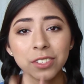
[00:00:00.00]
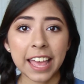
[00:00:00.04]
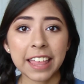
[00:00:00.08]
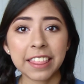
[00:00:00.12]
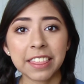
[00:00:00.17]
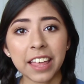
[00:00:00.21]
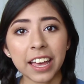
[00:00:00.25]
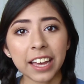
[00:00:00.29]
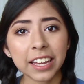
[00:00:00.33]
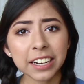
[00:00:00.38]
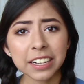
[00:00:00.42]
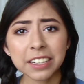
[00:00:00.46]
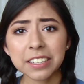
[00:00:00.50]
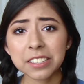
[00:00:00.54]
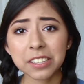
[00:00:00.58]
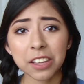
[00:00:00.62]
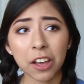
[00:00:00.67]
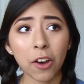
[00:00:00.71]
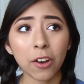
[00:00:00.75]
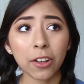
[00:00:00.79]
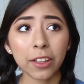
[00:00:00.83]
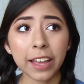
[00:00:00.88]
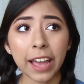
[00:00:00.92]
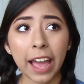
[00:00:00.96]
And that is
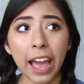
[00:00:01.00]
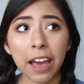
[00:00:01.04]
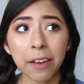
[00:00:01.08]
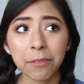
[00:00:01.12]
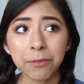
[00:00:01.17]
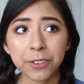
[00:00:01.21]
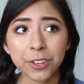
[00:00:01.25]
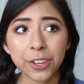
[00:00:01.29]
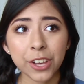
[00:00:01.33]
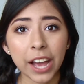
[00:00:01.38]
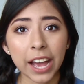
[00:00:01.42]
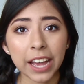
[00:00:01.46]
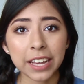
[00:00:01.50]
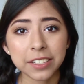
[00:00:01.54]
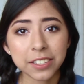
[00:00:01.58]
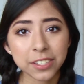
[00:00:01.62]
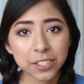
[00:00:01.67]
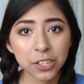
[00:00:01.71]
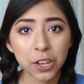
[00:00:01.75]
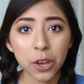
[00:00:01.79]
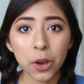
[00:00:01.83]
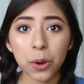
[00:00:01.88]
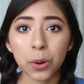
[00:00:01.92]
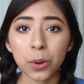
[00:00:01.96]
all I have for you guys.
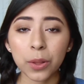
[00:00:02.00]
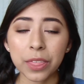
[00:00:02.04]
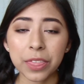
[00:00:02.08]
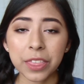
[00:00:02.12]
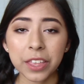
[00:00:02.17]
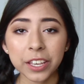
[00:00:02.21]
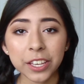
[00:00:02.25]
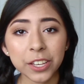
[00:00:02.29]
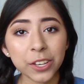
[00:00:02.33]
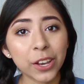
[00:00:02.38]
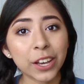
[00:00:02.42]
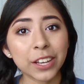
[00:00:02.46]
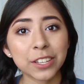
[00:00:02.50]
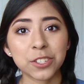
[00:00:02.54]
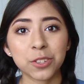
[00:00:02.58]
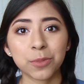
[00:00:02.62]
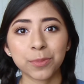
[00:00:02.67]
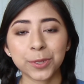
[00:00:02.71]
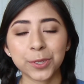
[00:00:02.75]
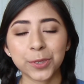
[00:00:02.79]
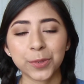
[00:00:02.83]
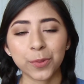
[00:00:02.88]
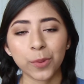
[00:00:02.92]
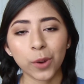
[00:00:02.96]
So thank you guys so
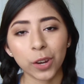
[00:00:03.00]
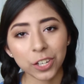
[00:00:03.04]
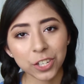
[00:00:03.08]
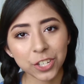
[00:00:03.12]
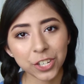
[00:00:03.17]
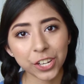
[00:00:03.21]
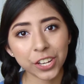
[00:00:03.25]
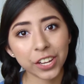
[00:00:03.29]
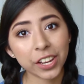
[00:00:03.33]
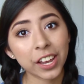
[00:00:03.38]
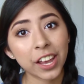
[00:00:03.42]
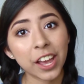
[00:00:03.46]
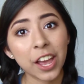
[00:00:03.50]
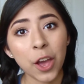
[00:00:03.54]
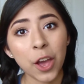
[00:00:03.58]
much for watching.